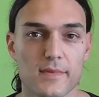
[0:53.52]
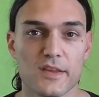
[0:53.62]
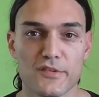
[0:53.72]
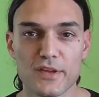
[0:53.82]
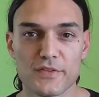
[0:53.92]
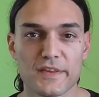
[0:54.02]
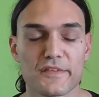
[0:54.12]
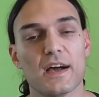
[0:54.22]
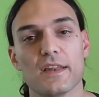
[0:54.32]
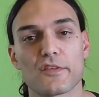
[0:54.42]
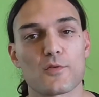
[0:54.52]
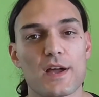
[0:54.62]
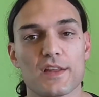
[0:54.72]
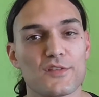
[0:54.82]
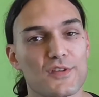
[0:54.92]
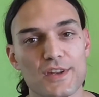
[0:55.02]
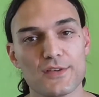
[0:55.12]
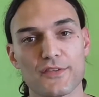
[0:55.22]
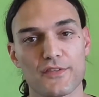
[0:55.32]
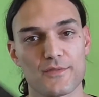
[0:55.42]
The sheath design is quite
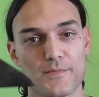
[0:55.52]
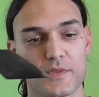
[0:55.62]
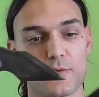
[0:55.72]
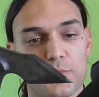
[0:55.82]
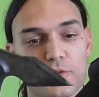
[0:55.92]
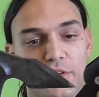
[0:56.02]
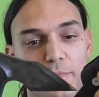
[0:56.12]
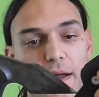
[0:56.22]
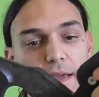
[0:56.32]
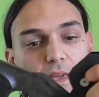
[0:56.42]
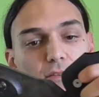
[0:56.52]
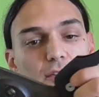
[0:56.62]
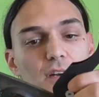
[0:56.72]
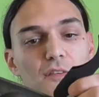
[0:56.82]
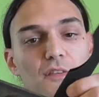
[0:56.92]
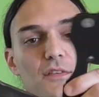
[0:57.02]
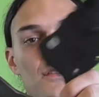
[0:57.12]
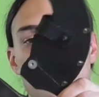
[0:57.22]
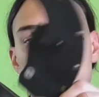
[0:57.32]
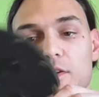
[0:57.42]
ingenious. You put the spike in
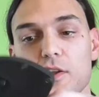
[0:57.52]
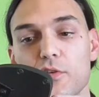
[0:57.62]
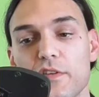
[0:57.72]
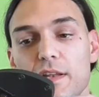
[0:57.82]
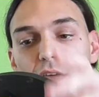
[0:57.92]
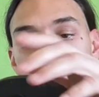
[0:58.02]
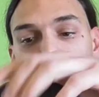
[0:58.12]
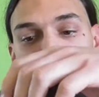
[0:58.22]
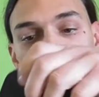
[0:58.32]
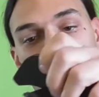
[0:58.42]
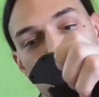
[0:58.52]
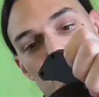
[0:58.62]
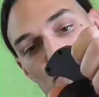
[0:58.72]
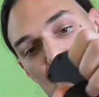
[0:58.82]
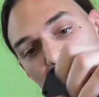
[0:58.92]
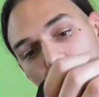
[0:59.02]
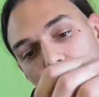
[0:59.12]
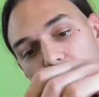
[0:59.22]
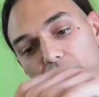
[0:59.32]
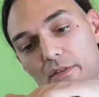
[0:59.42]
first, then you close it like that. The
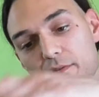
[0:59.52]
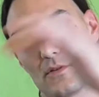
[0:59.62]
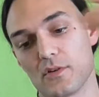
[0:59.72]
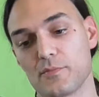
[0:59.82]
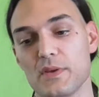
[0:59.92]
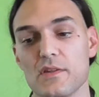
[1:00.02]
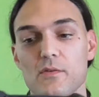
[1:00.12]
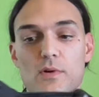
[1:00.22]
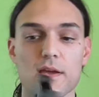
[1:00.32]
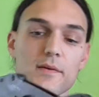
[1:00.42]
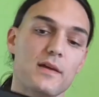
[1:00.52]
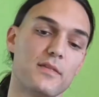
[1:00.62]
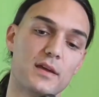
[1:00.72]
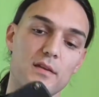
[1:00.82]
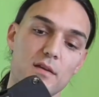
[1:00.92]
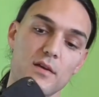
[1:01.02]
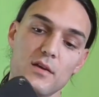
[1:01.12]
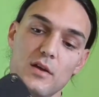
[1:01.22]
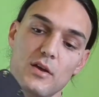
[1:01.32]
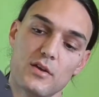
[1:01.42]
strap has to not be in the way, and then
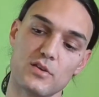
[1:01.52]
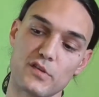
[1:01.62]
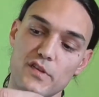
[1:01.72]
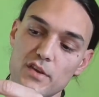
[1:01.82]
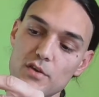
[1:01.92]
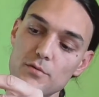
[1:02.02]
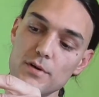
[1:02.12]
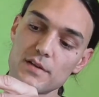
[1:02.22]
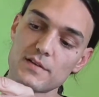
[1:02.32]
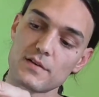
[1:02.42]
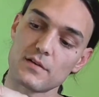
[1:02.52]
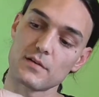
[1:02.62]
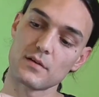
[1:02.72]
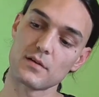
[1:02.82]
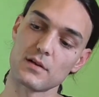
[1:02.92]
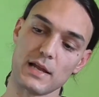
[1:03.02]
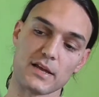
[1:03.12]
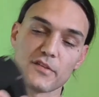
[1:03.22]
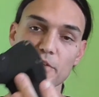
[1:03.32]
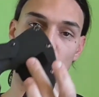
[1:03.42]
you secure it
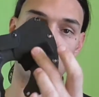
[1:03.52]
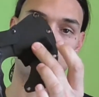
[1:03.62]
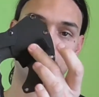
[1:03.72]
like so.